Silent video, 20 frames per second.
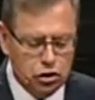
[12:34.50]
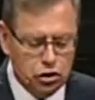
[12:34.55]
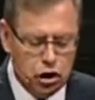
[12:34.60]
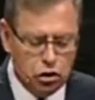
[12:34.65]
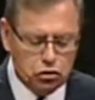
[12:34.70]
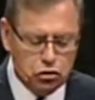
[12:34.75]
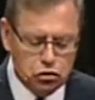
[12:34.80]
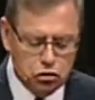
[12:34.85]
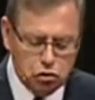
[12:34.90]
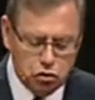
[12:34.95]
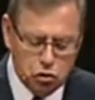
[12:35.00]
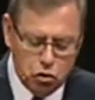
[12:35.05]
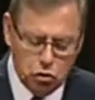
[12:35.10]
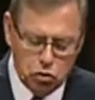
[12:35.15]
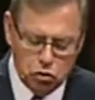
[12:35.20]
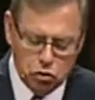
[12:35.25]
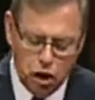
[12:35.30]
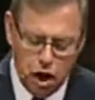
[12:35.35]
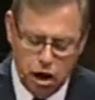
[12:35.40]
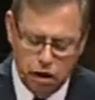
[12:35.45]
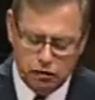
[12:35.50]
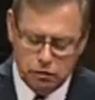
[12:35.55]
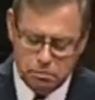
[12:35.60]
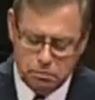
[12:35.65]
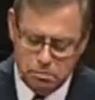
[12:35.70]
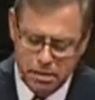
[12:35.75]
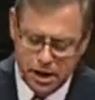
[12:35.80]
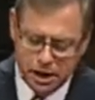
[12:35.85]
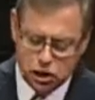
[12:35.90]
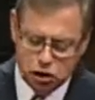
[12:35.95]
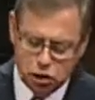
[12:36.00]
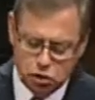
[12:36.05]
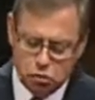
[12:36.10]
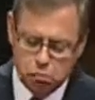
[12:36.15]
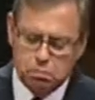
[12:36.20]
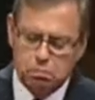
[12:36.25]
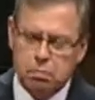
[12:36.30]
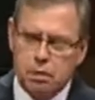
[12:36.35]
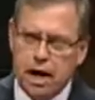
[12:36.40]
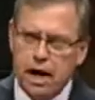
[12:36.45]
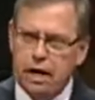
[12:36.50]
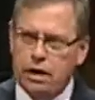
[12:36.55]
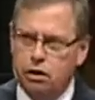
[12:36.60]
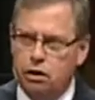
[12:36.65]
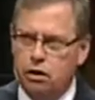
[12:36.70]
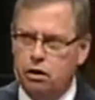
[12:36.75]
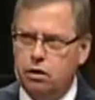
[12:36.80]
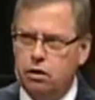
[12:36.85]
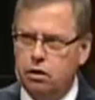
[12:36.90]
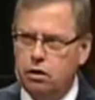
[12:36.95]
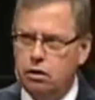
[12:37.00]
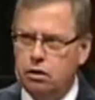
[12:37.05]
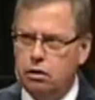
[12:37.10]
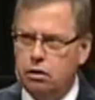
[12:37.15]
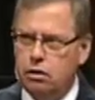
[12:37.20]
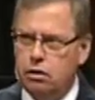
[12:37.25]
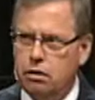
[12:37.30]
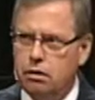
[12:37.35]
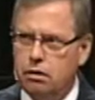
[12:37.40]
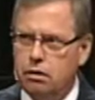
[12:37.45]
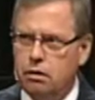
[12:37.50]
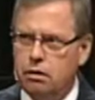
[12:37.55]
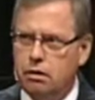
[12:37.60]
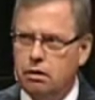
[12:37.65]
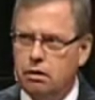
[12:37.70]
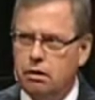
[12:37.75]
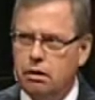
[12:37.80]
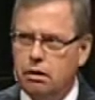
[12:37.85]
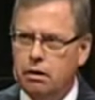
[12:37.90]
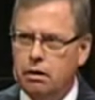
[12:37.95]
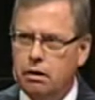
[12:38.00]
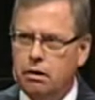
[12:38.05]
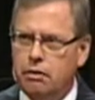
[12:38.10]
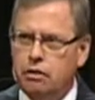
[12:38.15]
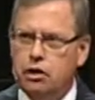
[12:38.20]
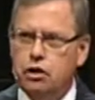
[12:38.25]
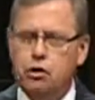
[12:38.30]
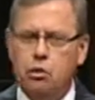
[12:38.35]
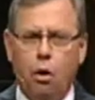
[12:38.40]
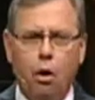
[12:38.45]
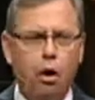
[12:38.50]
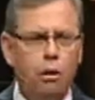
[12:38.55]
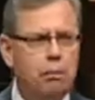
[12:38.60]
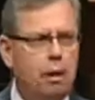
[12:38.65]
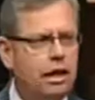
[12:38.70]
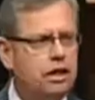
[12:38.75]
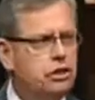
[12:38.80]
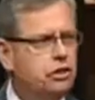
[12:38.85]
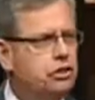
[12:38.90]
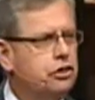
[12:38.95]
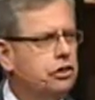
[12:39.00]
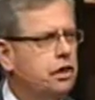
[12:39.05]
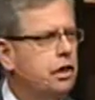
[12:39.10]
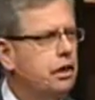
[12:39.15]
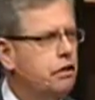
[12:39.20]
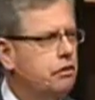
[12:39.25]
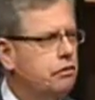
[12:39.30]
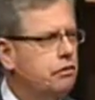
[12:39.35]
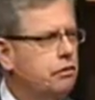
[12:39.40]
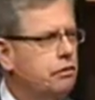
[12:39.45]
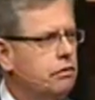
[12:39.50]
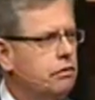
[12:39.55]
Because true love makes you better than you are by yourself.